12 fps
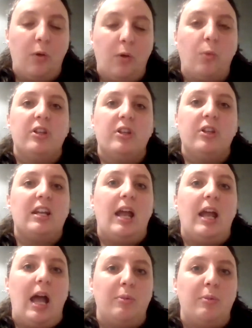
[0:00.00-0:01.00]
where this can
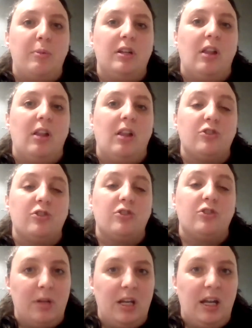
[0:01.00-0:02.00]
happen and lines are
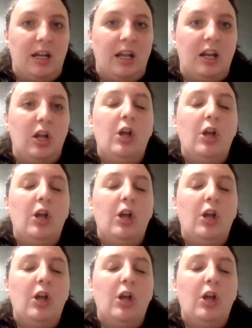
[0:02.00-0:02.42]
eliminated.